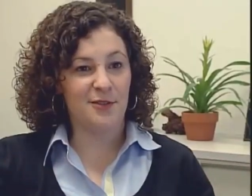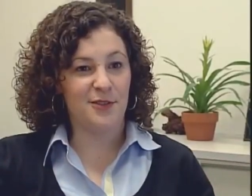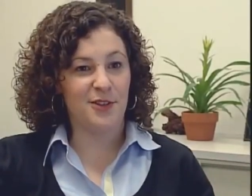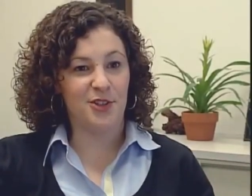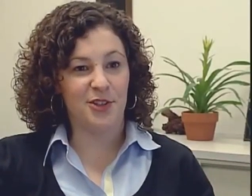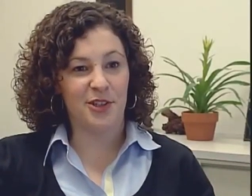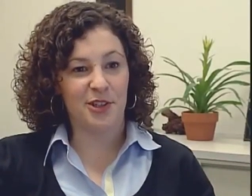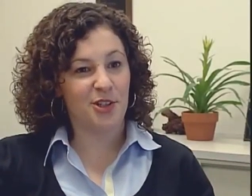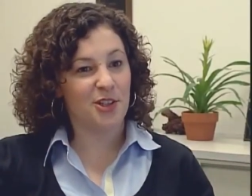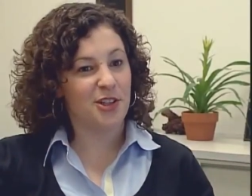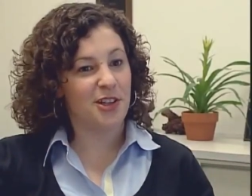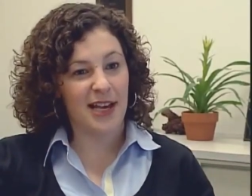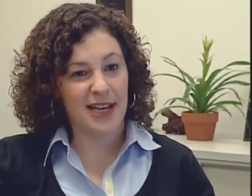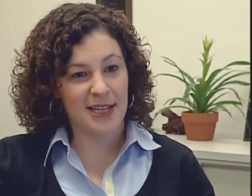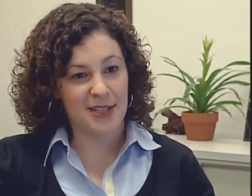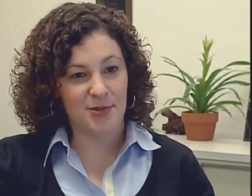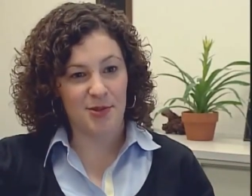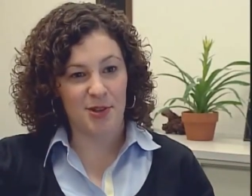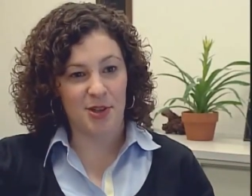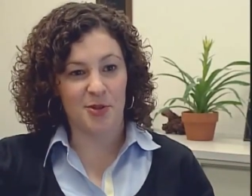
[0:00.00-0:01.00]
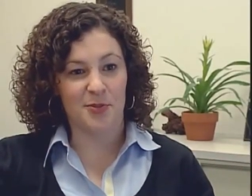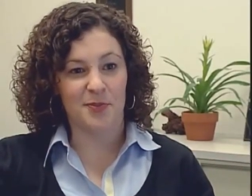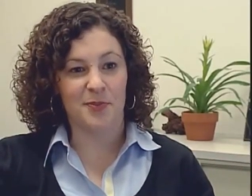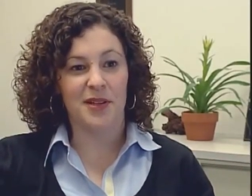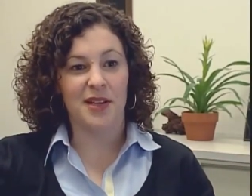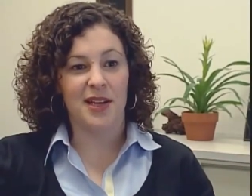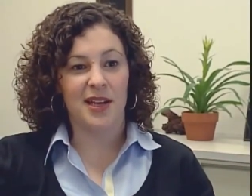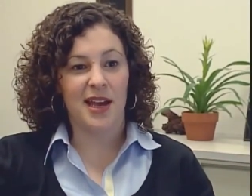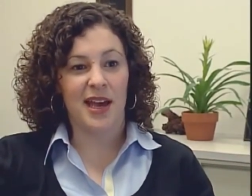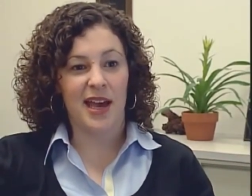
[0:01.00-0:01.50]
of your little classroom
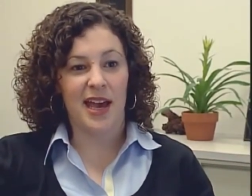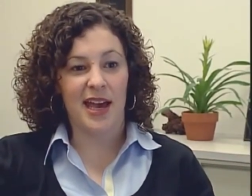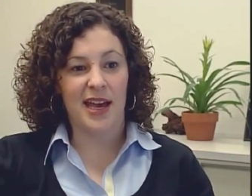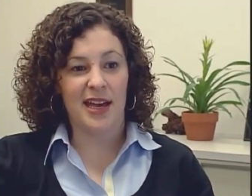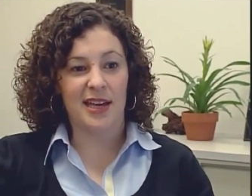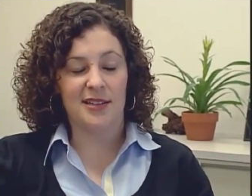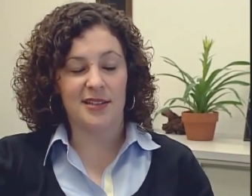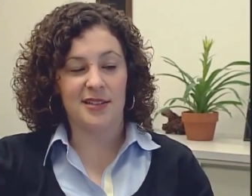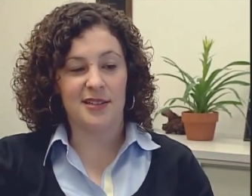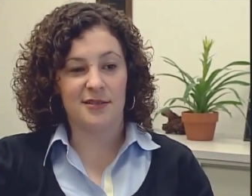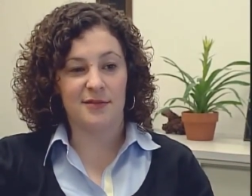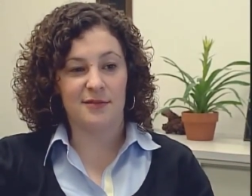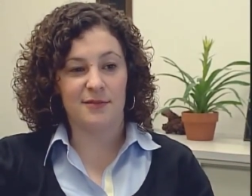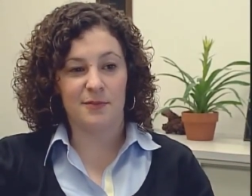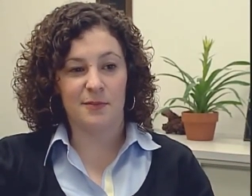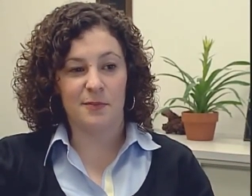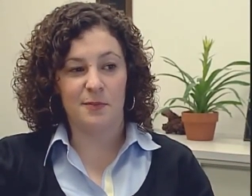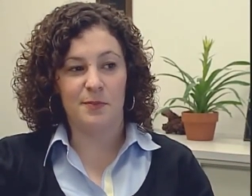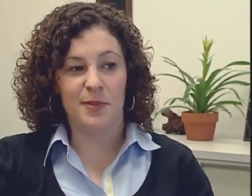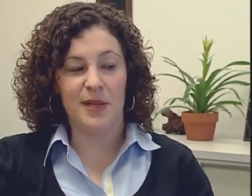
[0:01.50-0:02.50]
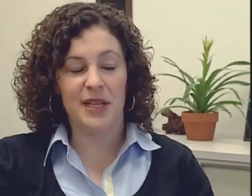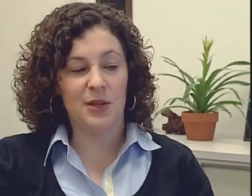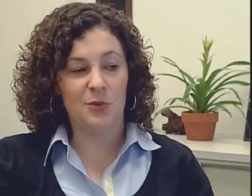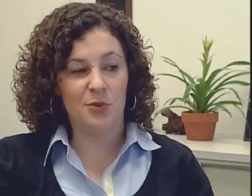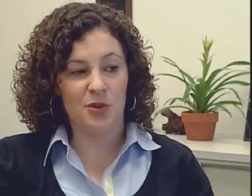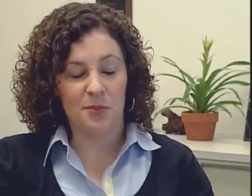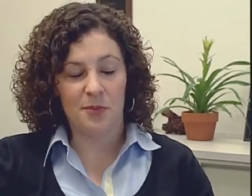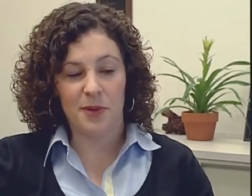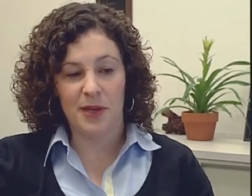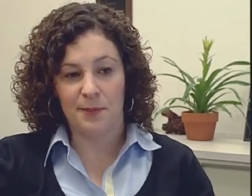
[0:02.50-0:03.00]
and be
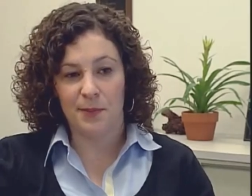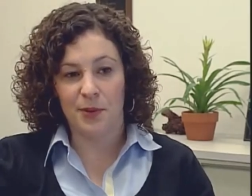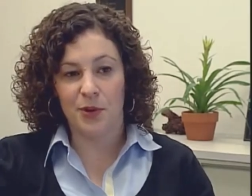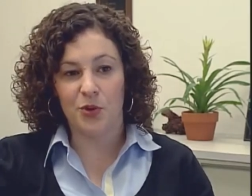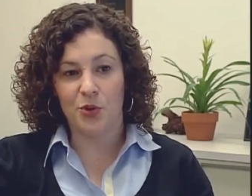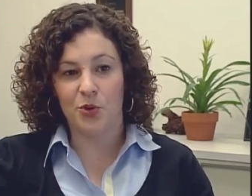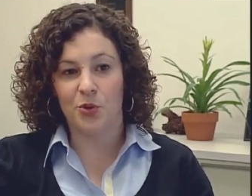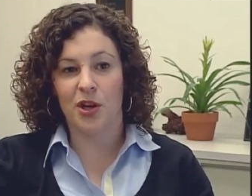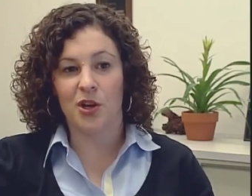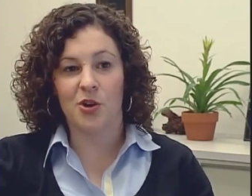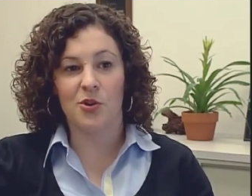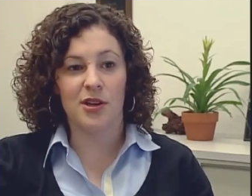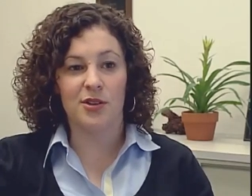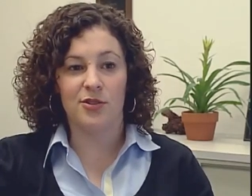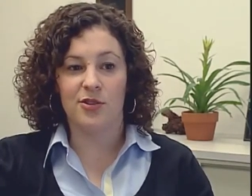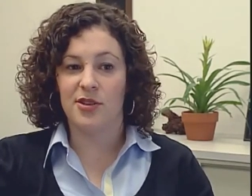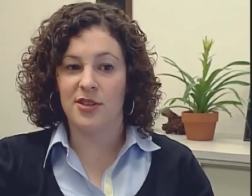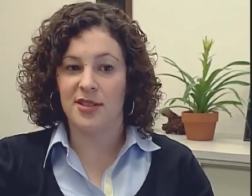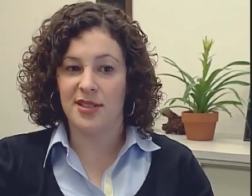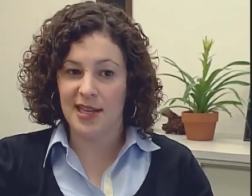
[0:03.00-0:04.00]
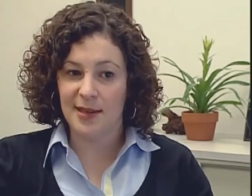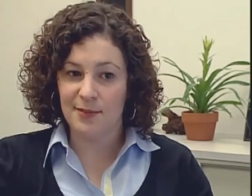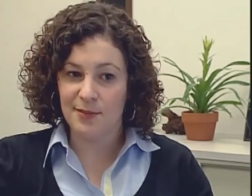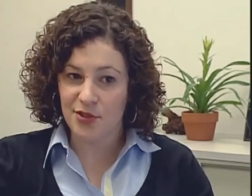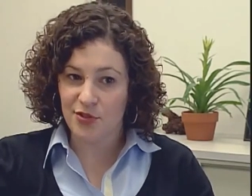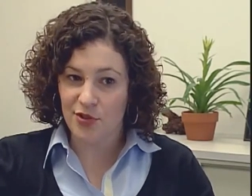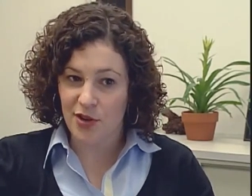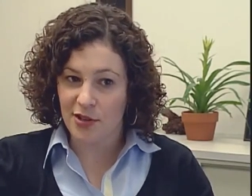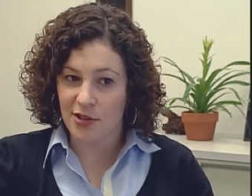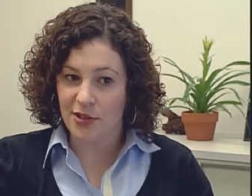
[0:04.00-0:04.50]
with people who are going through the same
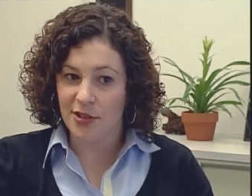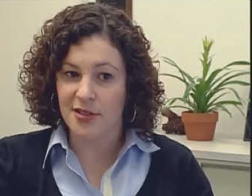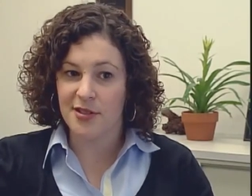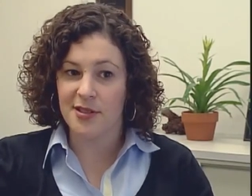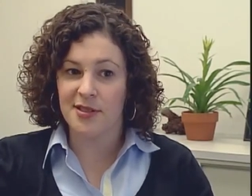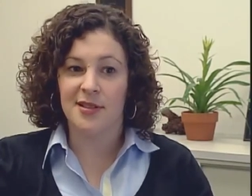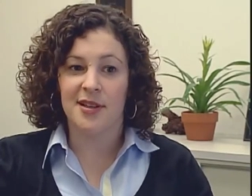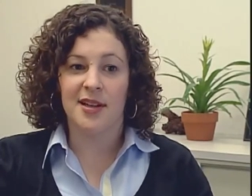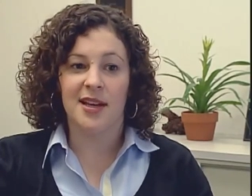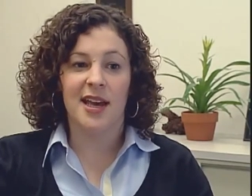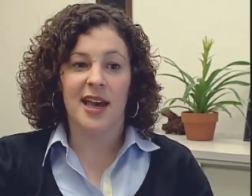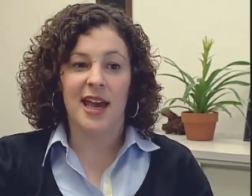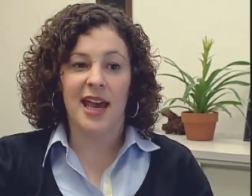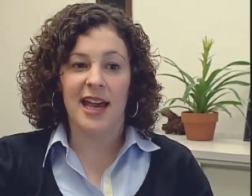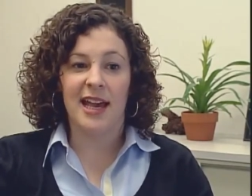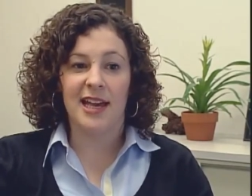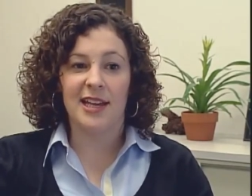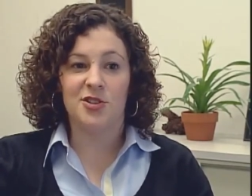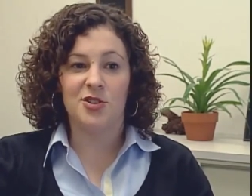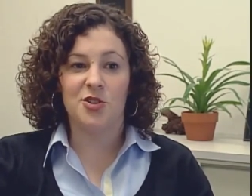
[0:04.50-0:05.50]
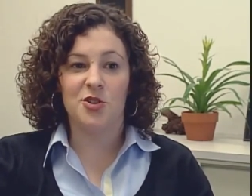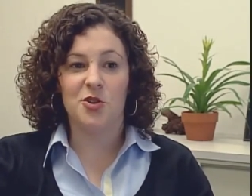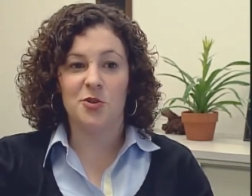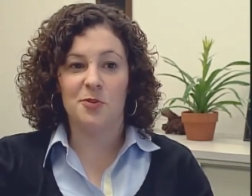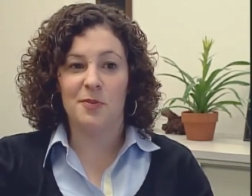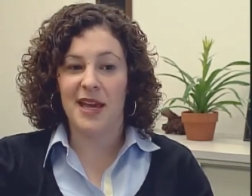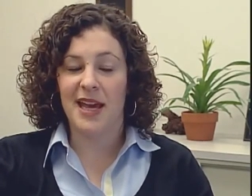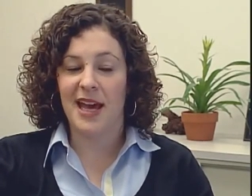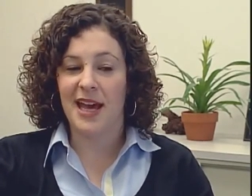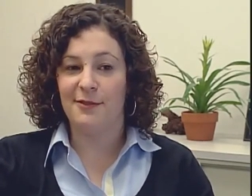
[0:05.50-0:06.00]
struggles and who
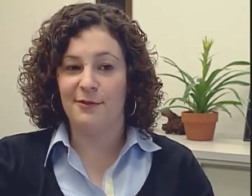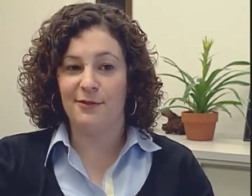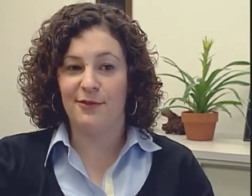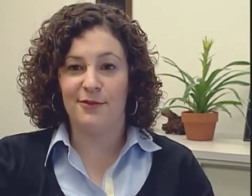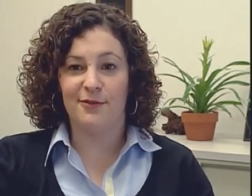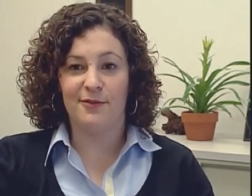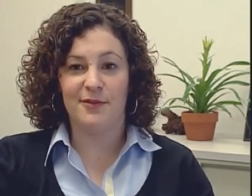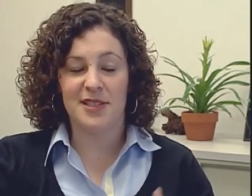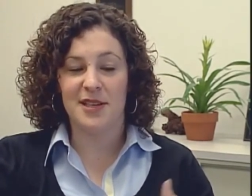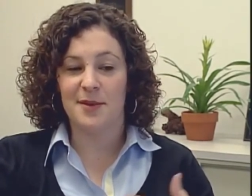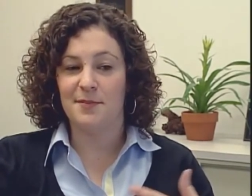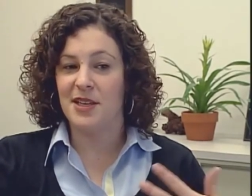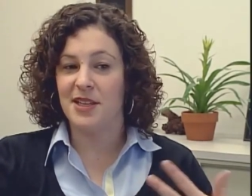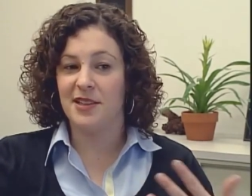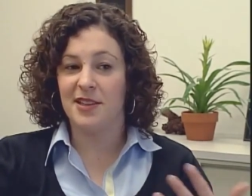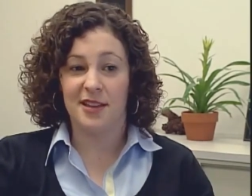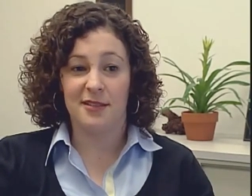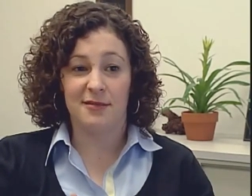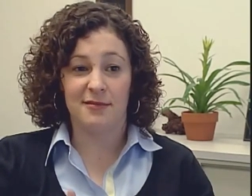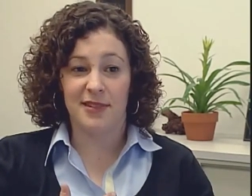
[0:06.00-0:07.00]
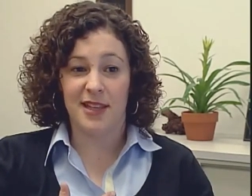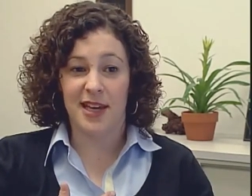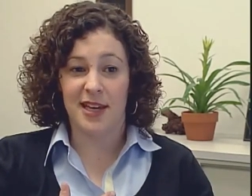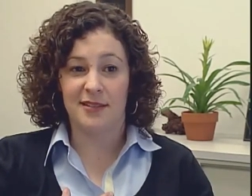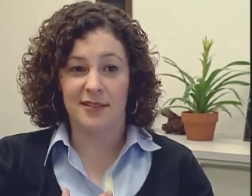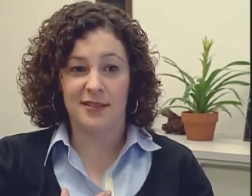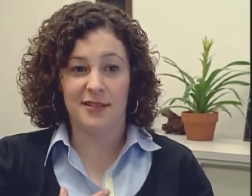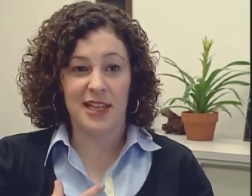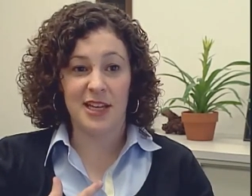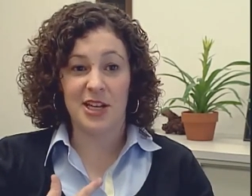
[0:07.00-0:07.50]
may have something that,
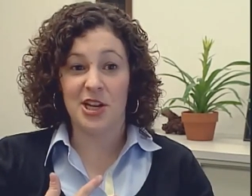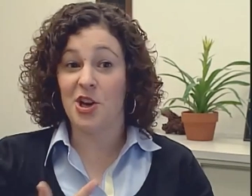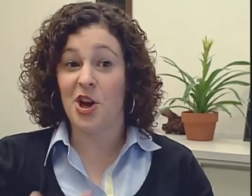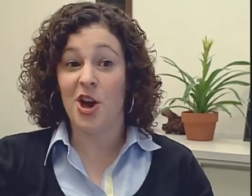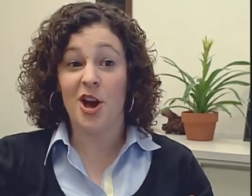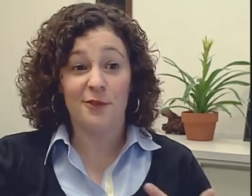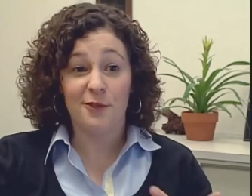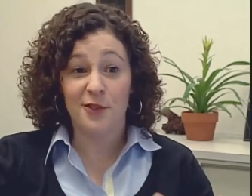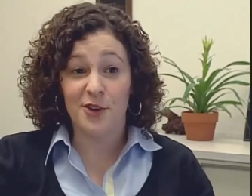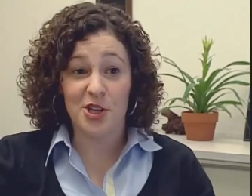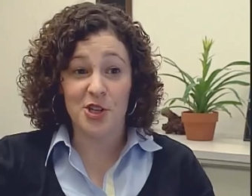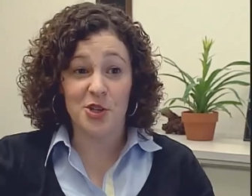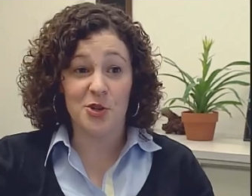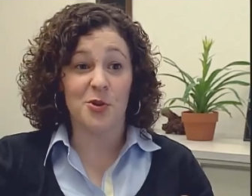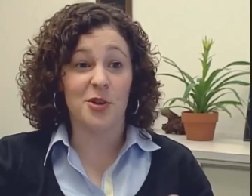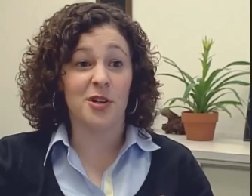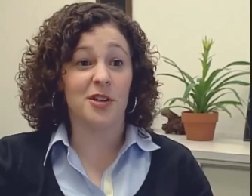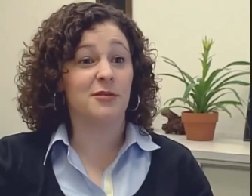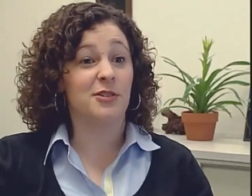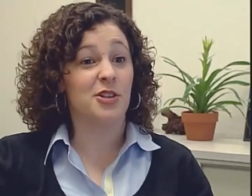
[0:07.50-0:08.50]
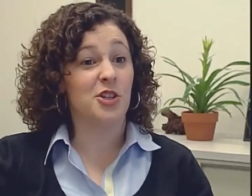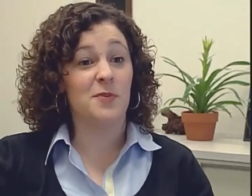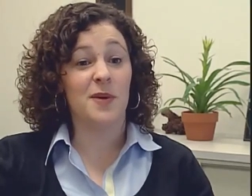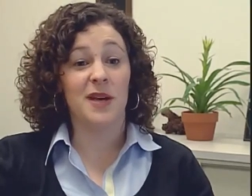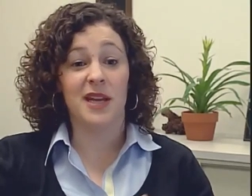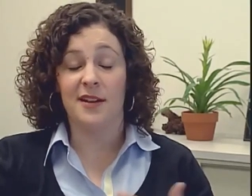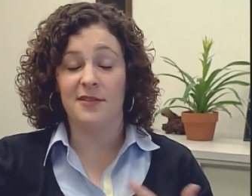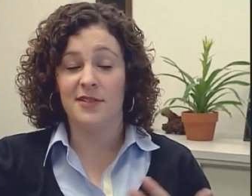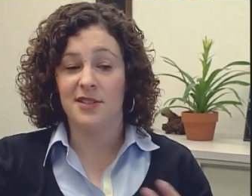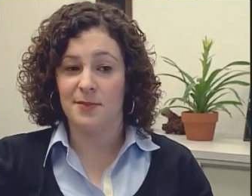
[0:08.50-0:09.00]
that they can offer you or you
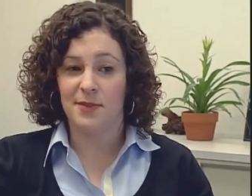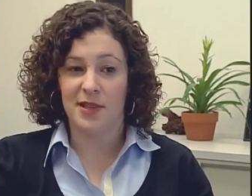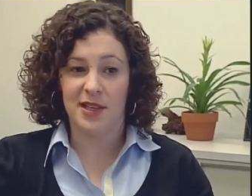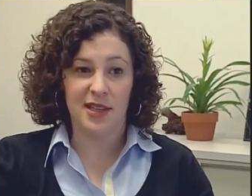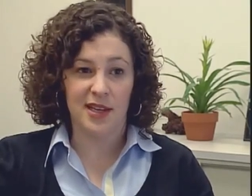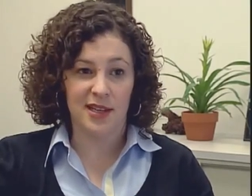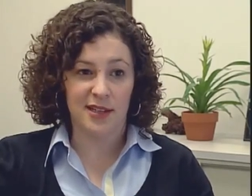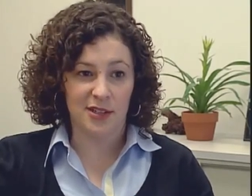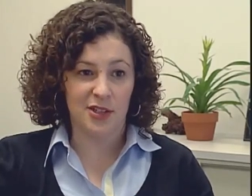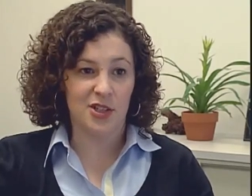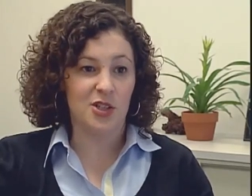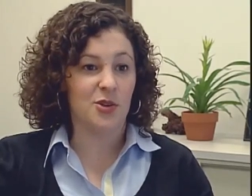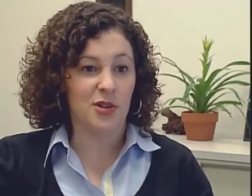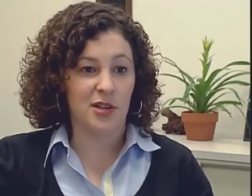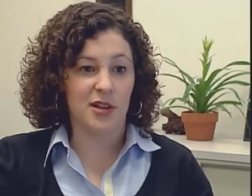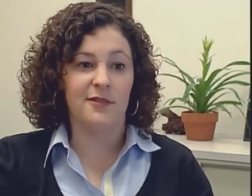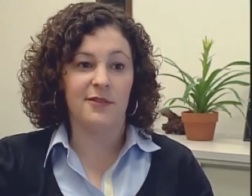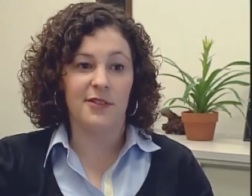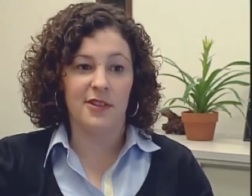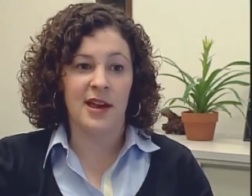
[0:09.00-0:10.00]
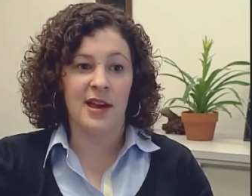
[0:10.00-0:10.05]
might have something that you can offer